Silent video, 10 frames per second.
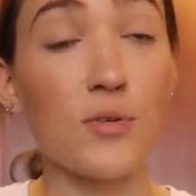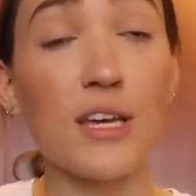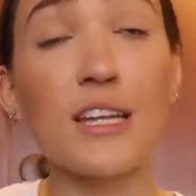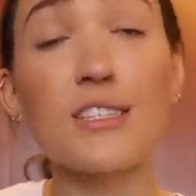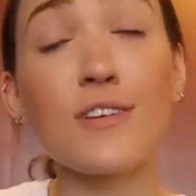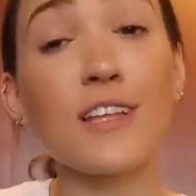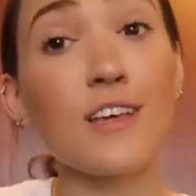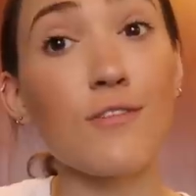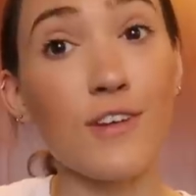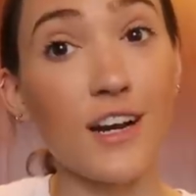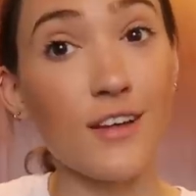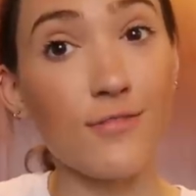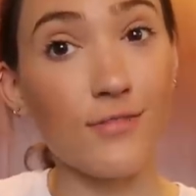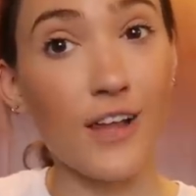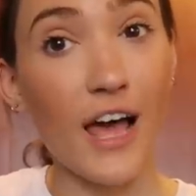So it is feeling very
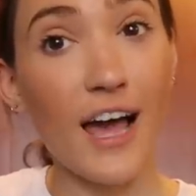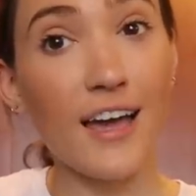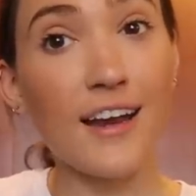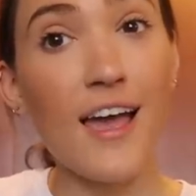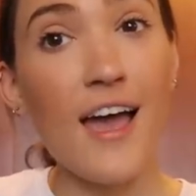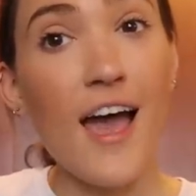flat.